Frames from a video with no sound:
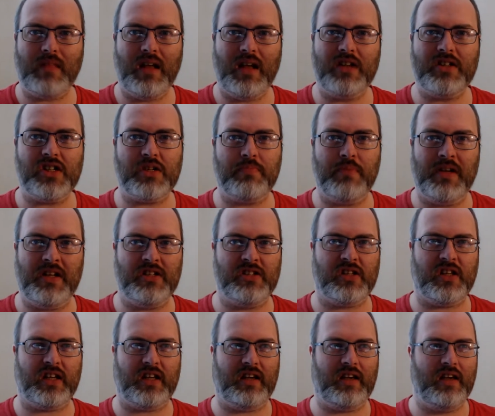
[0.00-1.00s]
it just means
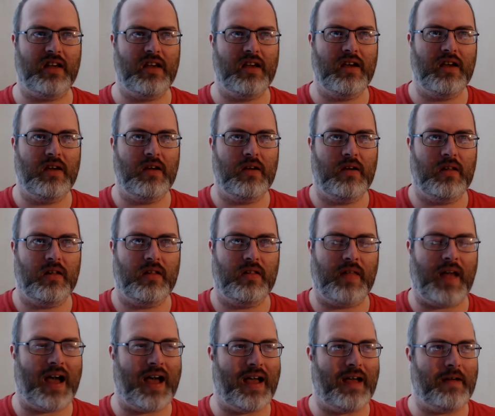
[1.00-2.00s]
like
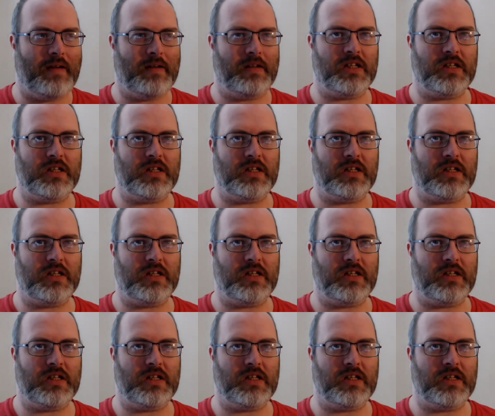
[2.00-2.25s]
that